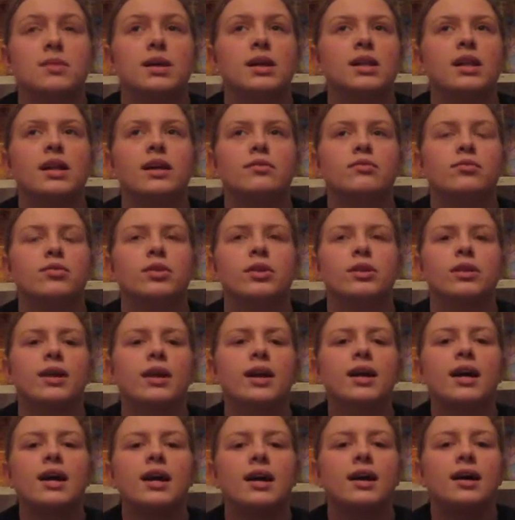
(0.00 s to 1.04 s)
of my life
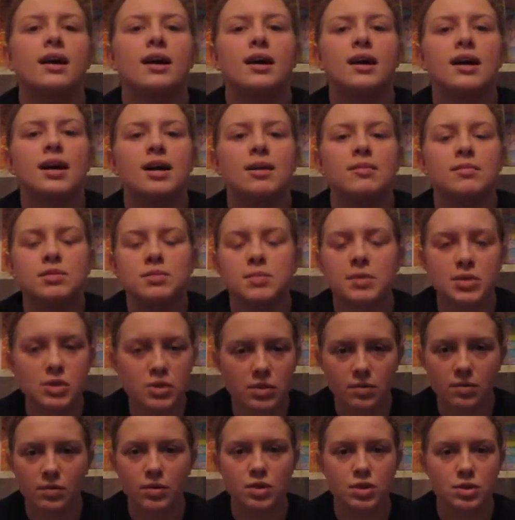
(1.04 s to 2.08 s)
really, um,
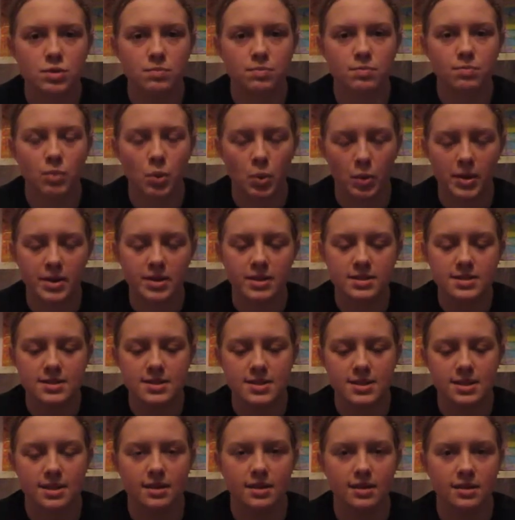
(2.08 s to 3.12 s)
especially for
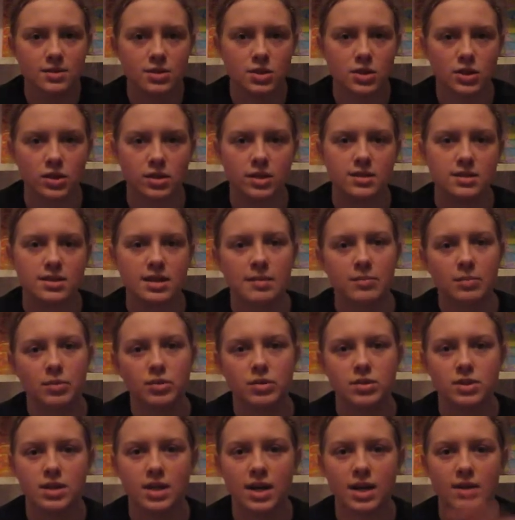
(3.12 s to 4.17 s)
sports, it's a good
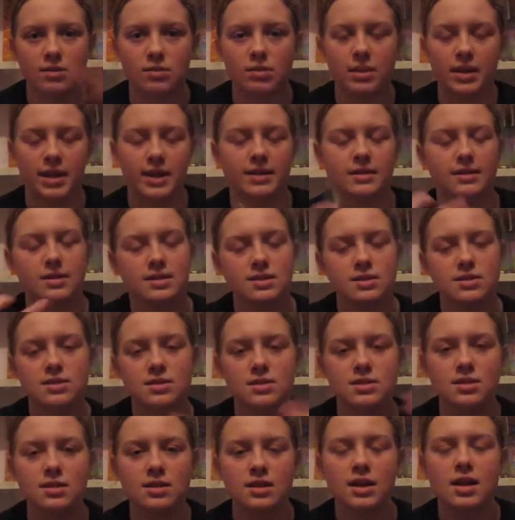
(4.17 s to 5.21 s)
example to kind of relate
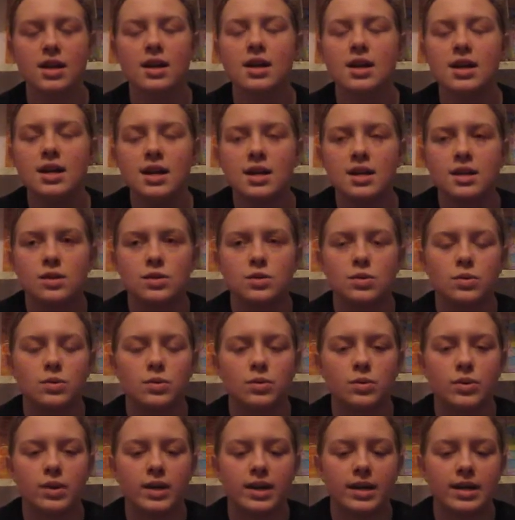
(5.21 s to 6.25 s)
this
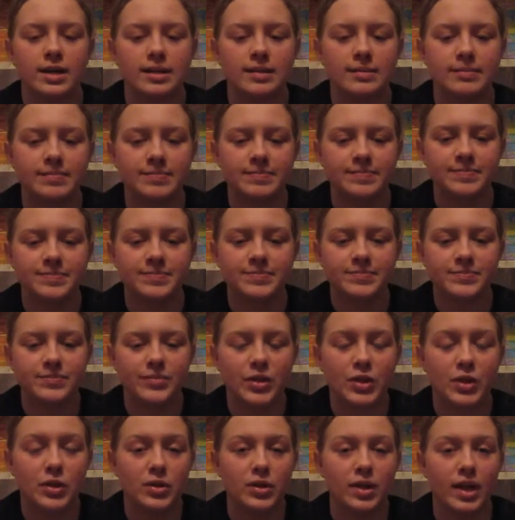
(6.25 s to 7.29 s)
to um,
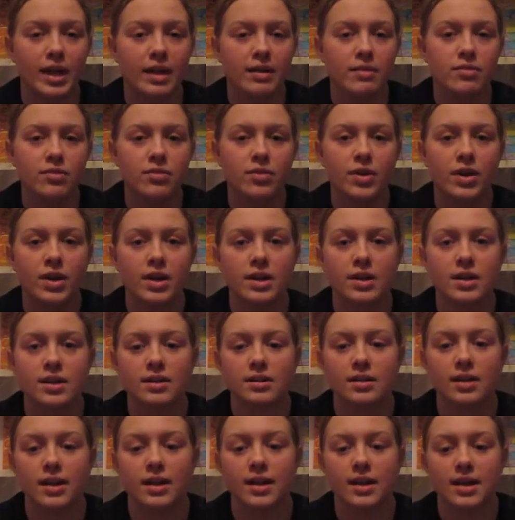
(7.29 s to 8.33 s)
your life.
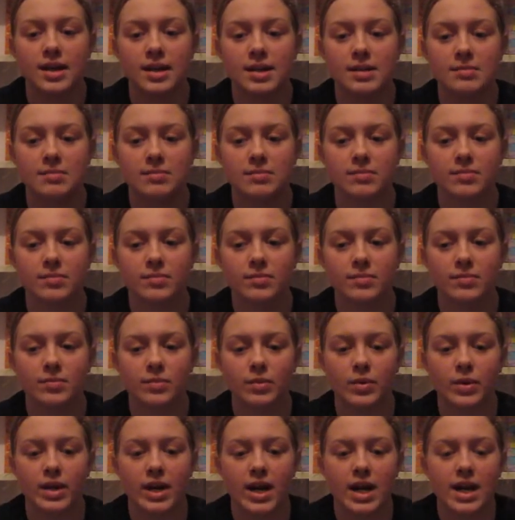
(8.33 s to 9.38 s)
Um,
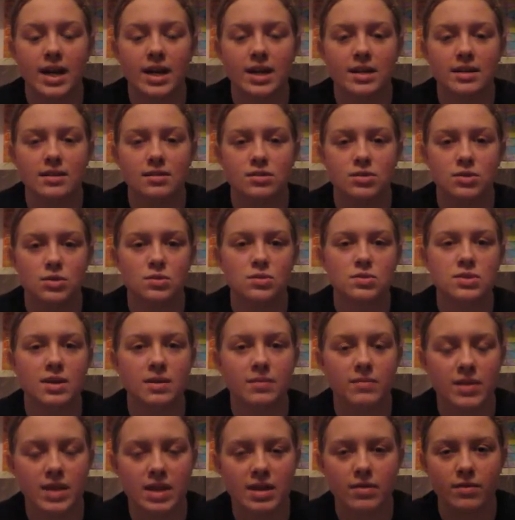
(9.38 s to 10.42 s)
when I do
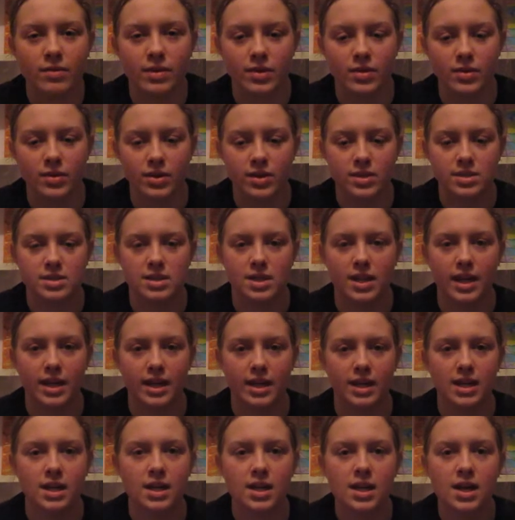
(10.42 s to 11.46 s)
something, whether it's
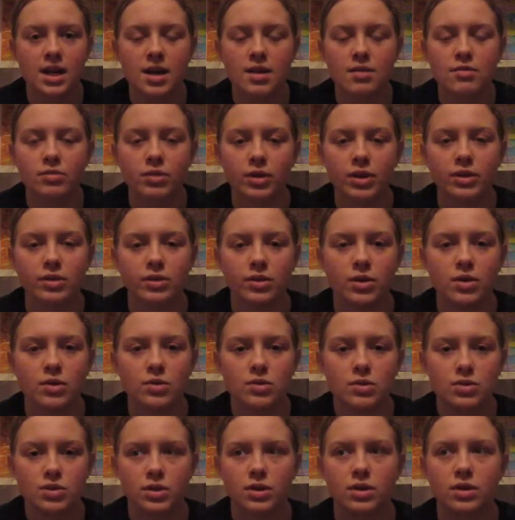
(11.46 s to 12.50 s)
like free
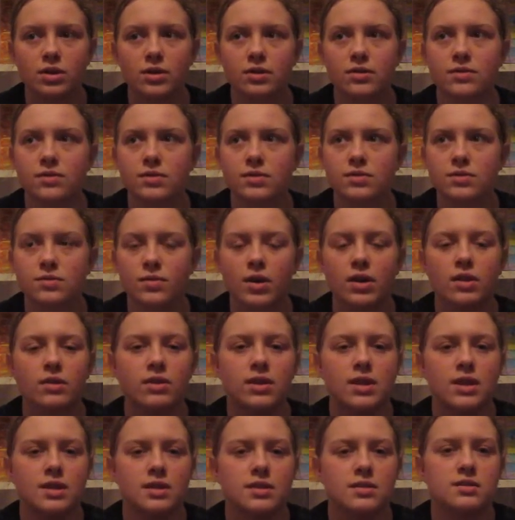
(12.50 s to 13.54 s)
throws, serves,
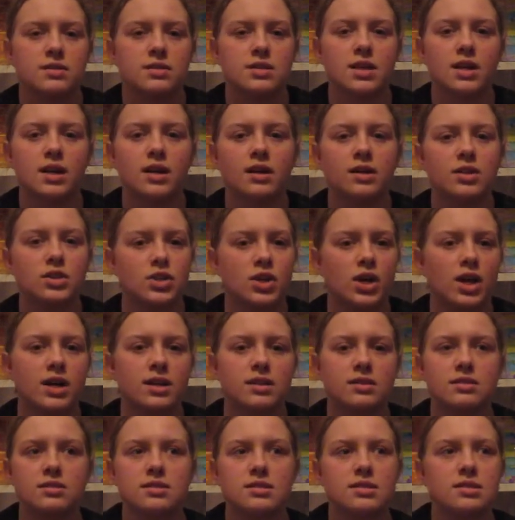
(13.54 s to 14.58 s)
volleys,
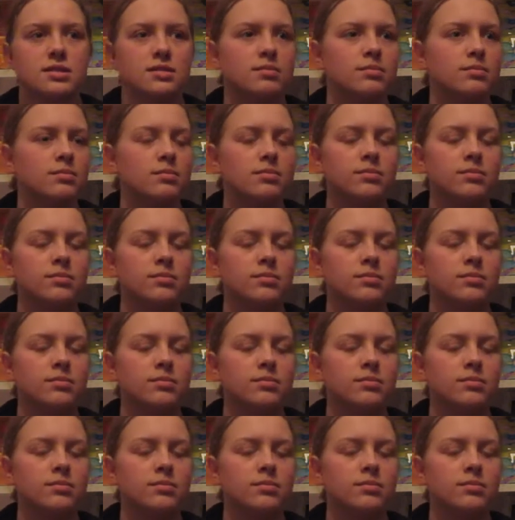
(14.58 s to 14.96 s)
shots,